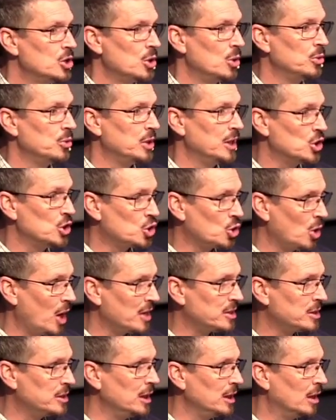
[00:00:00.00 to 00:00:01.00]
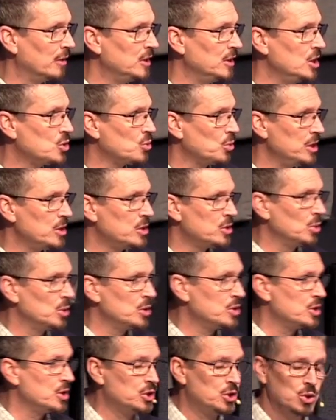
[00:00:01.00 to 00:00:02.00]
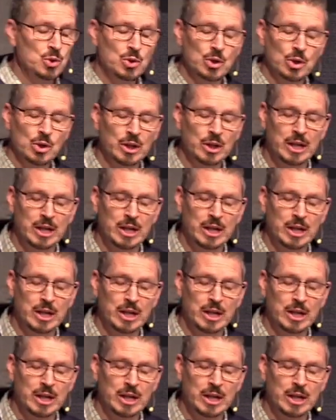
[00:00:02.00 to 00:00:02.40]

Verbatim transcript: So, the entrusting of these resources to